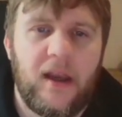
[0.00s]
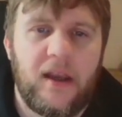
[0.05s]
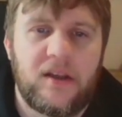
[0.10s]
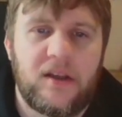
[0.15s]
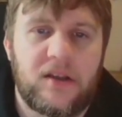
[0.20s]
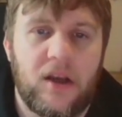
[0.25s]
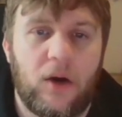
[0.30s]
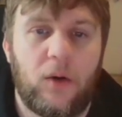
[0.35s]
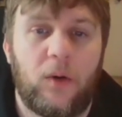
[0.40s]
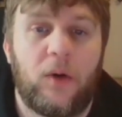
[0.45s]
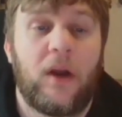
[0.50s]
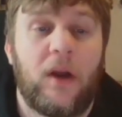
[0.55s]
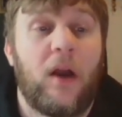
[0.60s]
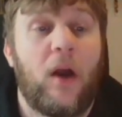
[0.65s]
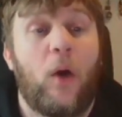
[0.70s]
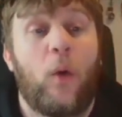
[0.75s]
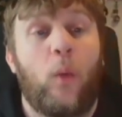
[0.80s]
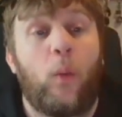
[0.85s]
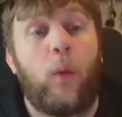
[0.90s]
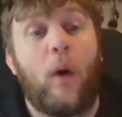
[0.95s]
So
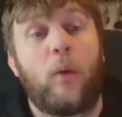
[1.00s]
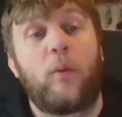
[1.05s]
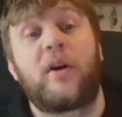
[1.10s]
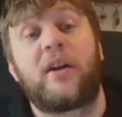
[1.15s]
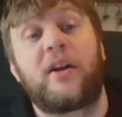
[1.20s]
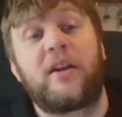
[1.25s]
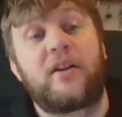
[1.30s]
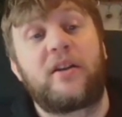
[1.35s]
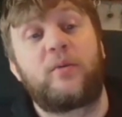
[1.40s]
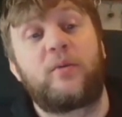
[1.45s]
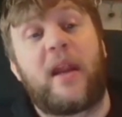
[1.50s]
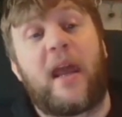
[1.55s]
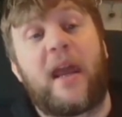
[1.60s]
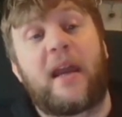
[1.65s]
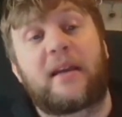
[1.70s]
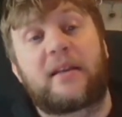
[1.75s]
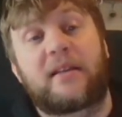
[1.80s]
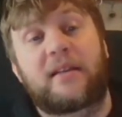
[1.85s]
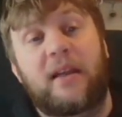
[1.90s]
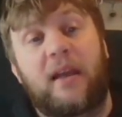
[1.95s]
what we're going to do
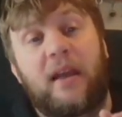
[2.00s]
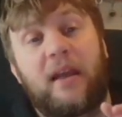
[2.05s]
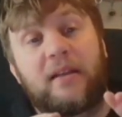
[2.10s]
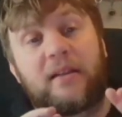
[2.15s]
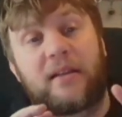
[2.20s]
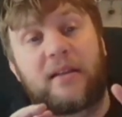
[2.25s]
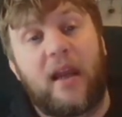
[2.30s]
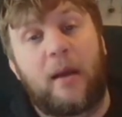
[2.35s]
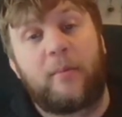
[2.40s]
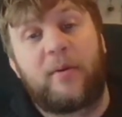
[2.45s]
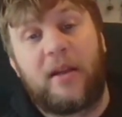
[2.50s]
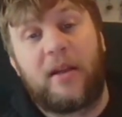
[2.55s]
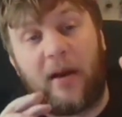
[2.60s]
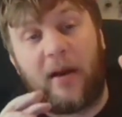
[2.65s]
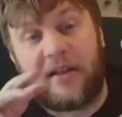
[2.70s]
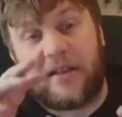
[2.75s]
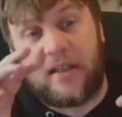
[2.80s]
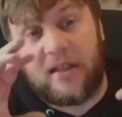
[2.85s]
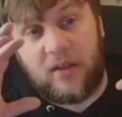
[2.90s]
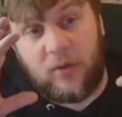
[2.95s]
next in CIPD
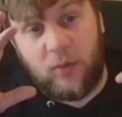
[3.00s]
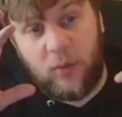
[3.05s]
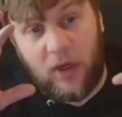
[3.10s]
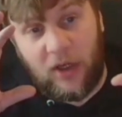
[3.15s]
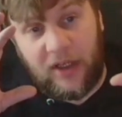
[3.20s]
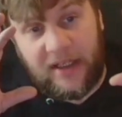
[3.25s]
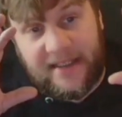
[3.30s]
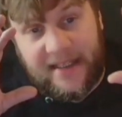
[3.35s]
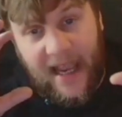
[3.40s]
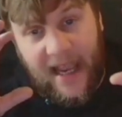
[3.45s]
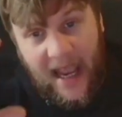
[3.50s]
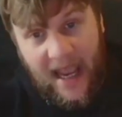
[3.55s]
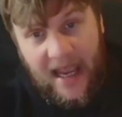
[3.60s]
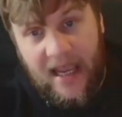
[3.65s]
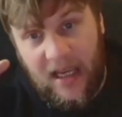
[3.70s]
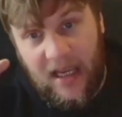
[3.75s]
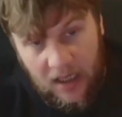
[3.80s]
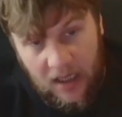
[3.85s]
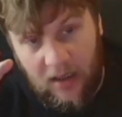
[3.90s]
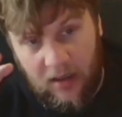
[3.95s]
Bitesize is we're going to
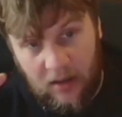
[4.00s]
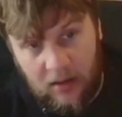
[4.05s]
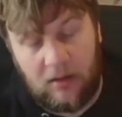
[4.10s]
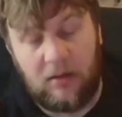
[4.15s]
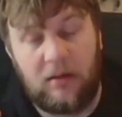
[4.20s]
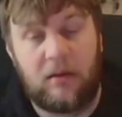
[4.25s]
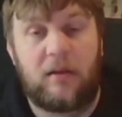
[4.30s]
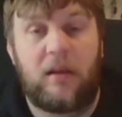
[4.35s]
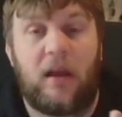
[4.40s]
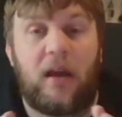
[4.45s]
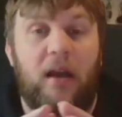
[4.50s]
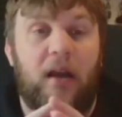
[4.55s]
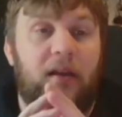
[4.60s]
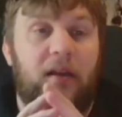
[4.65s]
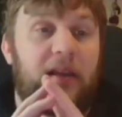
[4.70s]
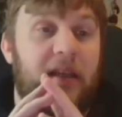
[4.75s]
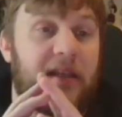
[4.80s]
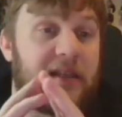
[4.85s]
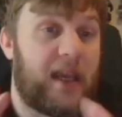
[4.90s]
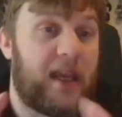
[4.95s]
take
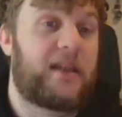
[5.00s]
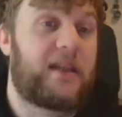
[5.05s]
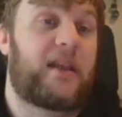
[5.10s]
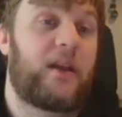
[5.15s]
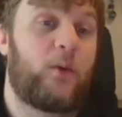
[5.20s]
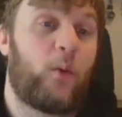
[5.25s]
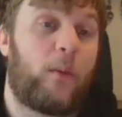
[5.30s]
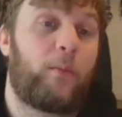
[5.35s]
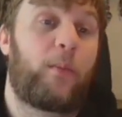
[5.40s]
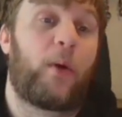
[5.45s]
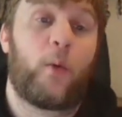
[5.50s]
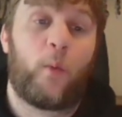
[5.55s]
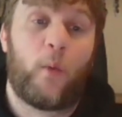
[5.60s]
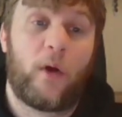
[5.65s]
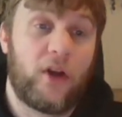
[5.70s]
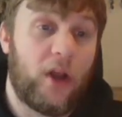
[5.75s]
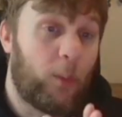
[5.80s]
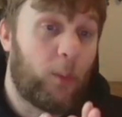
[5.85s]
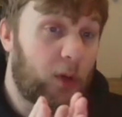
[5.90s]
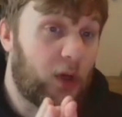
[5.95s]
this AC
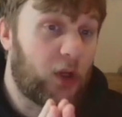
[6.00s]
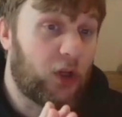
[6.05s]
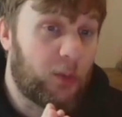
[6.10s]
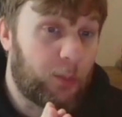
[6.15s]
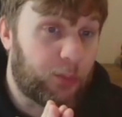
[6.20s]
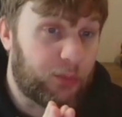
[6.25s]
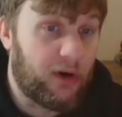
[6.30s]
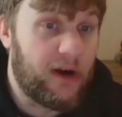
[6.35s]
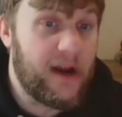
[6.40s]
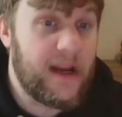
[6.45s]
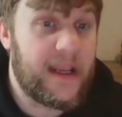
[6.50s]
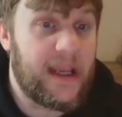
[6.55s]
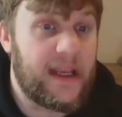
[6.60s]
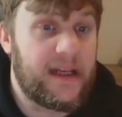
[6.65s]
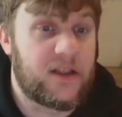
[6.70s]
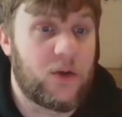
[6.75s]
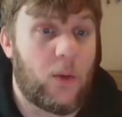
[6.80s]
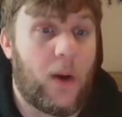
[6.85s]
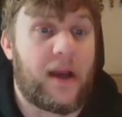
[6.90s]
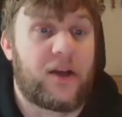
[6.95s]
1.1 and we're going to break it
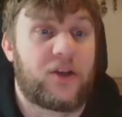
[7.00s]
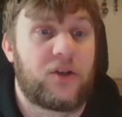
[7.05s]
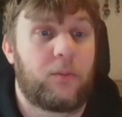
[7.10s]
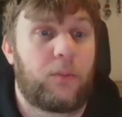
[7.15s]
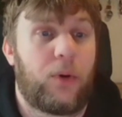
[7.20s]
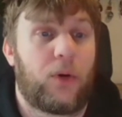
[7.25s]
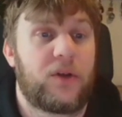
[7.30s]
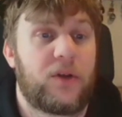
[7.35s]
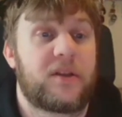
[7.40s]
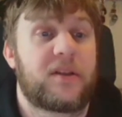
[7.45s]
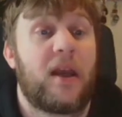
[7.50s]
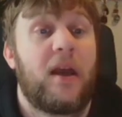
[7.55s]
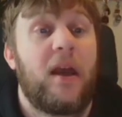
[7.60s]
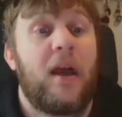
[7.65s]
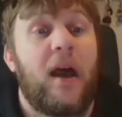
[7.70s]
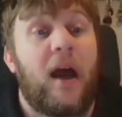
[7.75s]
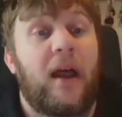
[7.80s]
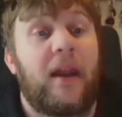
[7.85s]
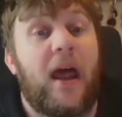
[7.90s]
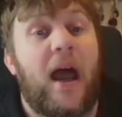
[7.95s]
into action points.
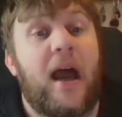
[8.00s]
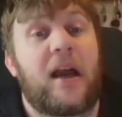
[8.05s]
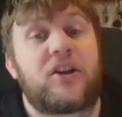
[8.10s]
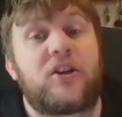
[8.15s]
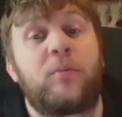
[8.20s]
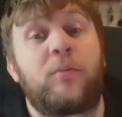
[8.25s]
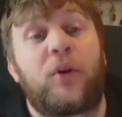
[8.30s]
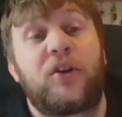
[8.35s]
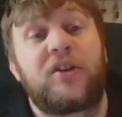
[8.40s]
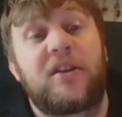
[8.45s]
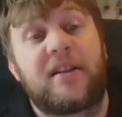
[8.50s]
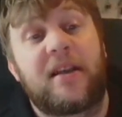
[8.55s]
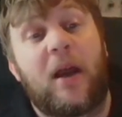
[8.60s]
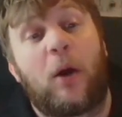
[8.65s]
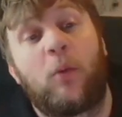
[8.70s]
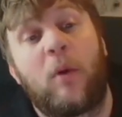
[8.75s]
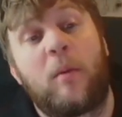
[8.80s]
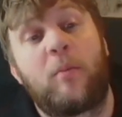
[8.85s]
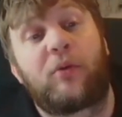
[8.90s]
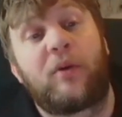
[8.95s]
And action points is how
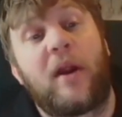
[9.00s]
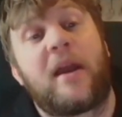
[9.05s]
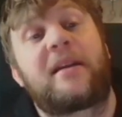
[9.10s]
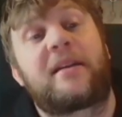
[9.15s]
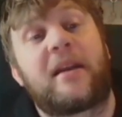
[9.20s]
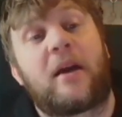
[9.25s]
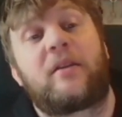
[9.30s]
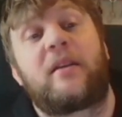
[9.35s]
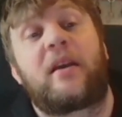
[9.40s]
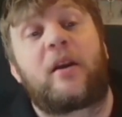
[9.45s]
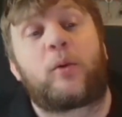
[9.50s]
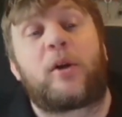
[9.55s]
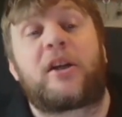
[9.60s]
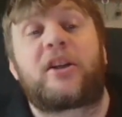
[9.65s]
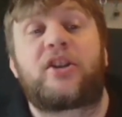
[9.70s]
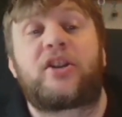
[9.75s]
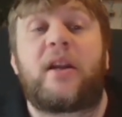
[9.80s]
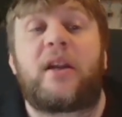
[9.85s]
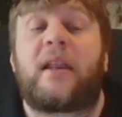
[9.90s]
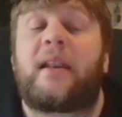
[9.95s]
we break down the
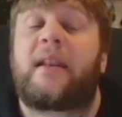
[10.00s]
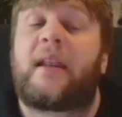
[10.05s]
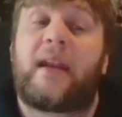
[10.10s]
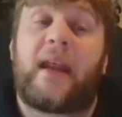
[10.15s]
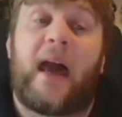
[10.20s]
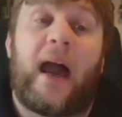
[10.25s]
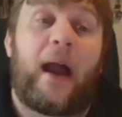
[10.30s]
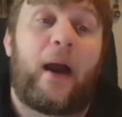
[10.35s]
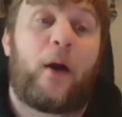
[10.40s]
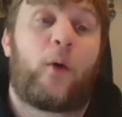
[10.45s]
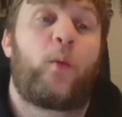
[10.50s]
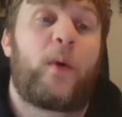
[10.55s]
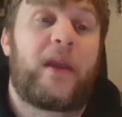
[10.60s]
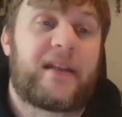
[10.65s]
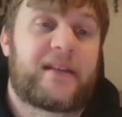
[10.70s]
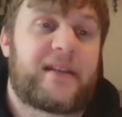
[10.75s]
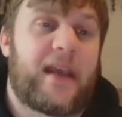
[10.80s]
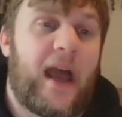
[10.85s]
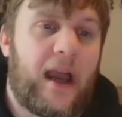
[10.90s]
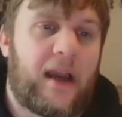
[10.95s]
question and then how we
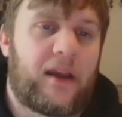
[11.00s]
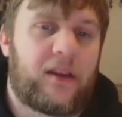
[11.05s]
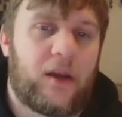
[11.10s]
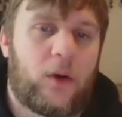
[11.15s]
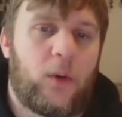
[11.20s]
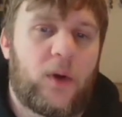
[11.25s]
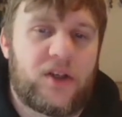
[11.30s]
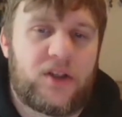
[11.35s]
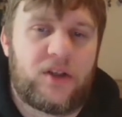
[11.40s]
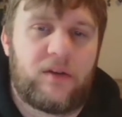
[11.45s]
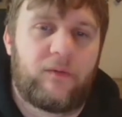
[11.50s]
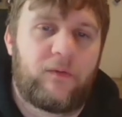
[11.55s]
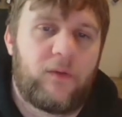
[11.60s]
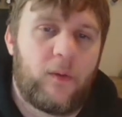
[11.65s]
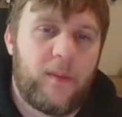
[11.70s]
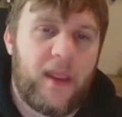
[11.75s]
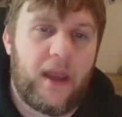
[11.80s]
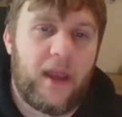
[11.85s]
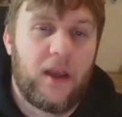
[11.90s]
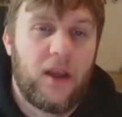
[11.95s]
attack the question
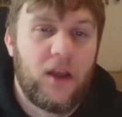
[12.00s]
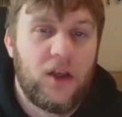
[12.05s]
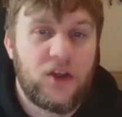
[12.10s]
from there.